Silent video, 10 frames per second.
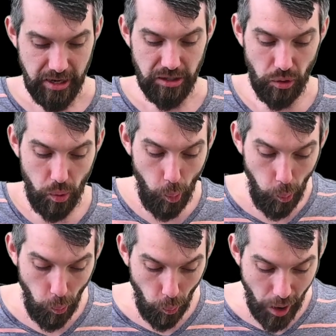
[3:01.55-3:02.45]
So
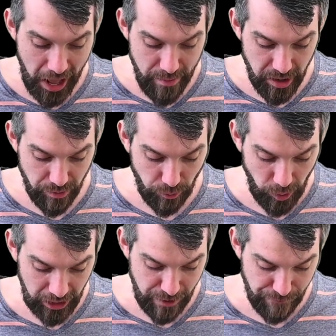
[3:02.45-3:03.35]
what I'm going to
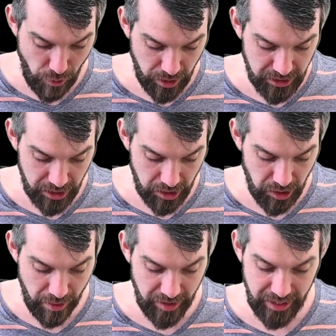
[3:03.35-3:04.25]
really focus in is
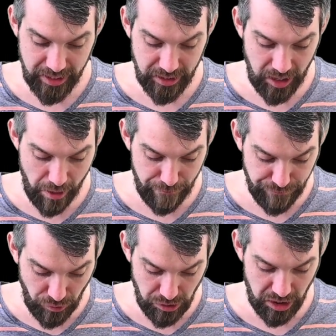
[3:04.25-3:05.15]
on the
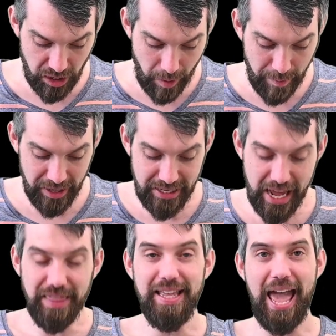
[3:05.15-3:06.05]
first of them. I'm going to
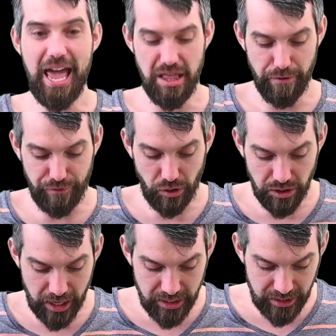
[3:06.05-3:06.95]
take the n in the
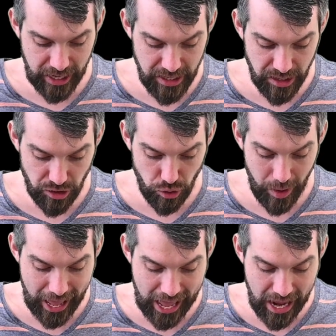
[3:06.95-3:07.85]
first and send it
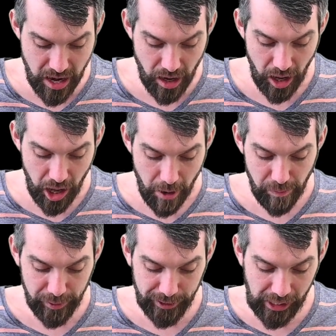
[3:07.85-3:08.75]
to n
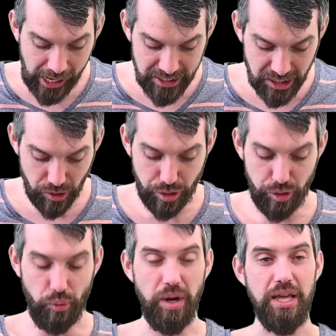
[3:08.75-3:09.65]
plus
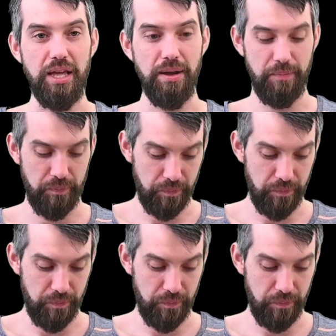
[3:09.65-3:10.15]
3.